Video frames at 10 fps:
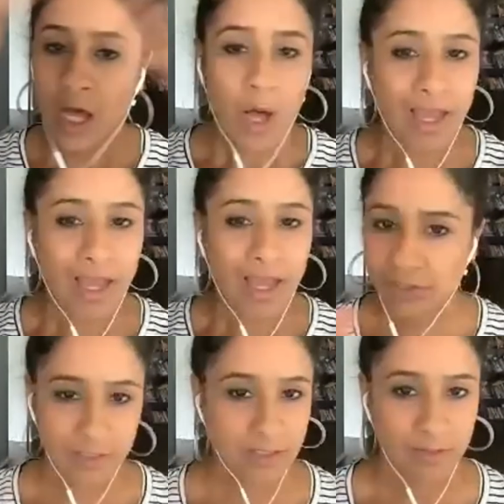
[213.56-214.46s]
it
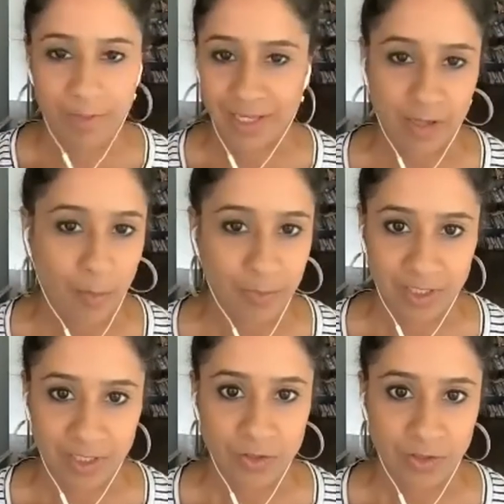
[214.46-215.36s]
starts to mess up
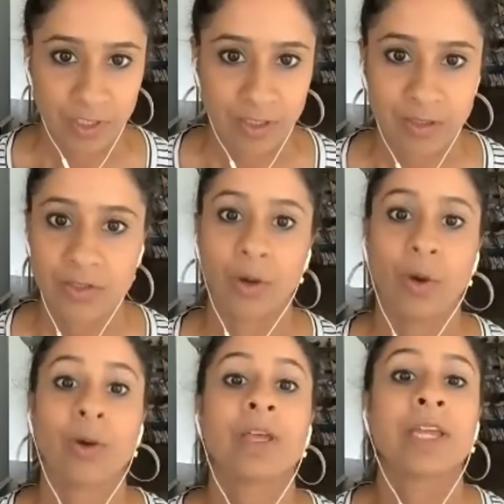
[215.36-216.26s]
essentially.
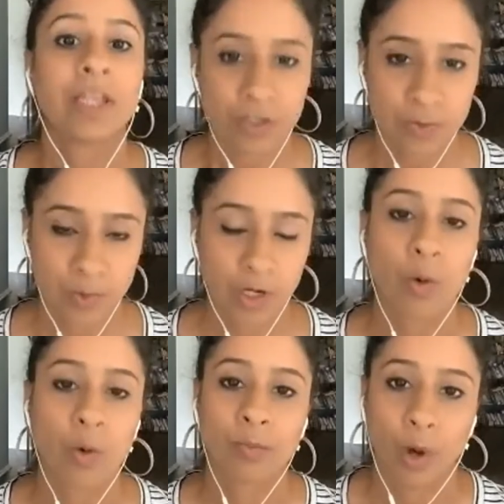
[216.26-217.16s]
So here's where
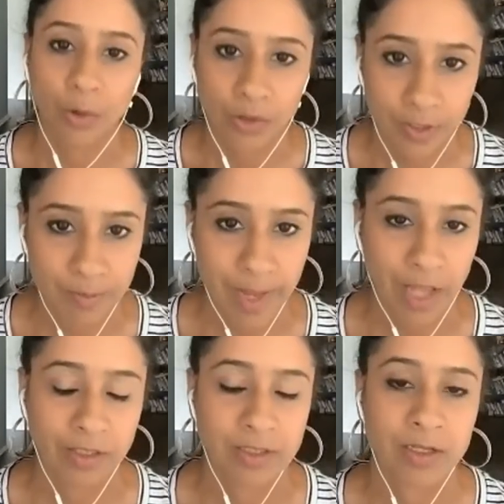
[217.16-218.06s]
hormonal
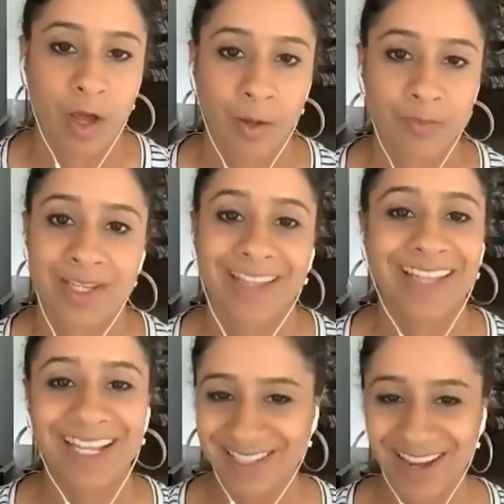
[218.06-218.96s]
imbalance comes. And
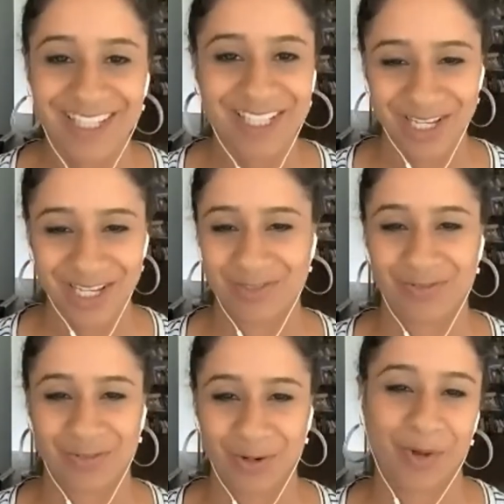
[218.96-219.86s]
that's not just
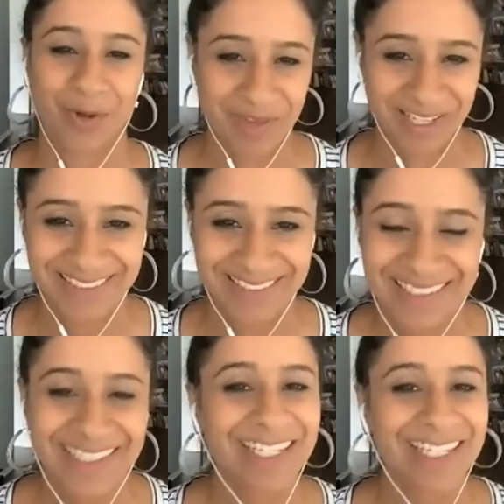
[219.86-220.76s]
for women,
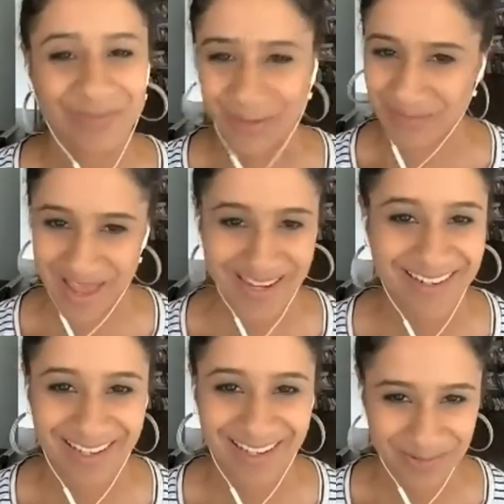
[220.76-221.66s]
it's okay. for men
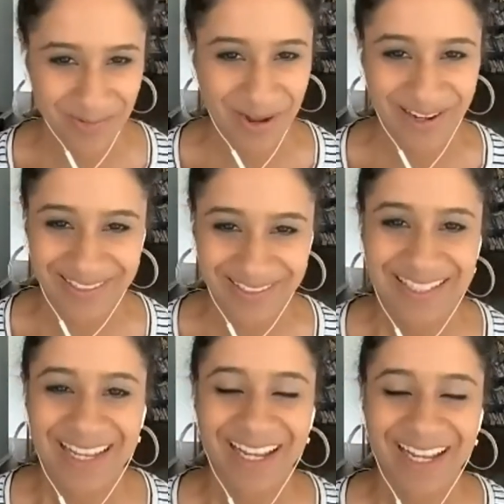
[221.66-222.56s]
as well.
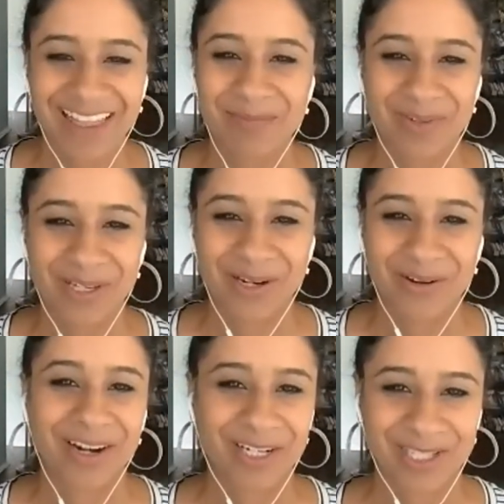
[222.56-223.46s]
Yeah. I think, you know,
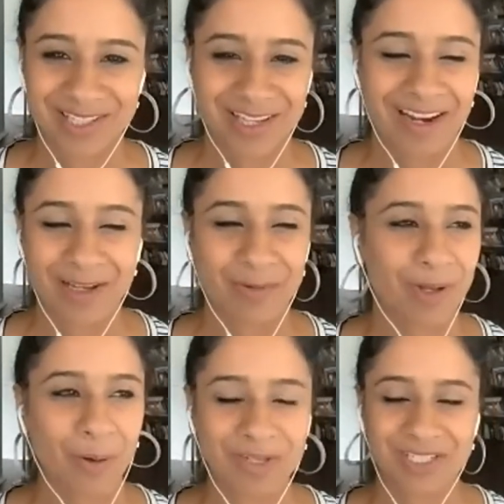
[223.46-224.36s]
in our society, we
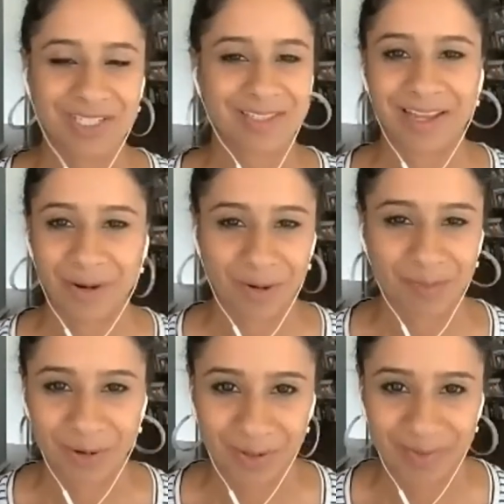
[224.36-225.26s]
always just say
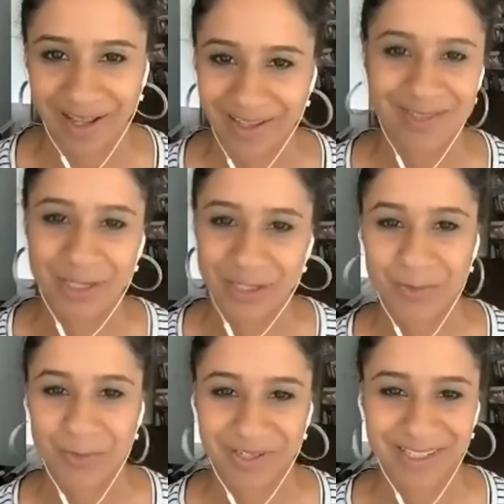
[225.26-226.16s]
hormonal imbalance, we
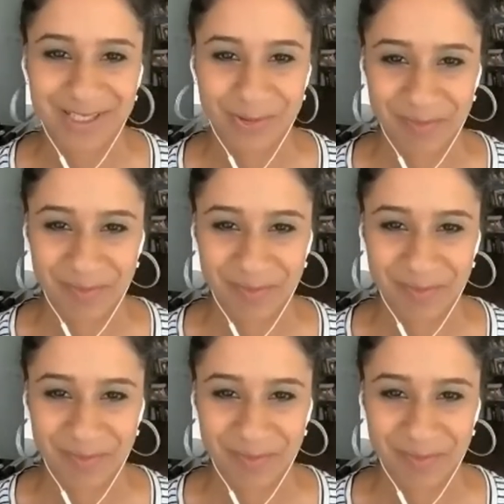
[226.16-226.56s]
attribute it to women.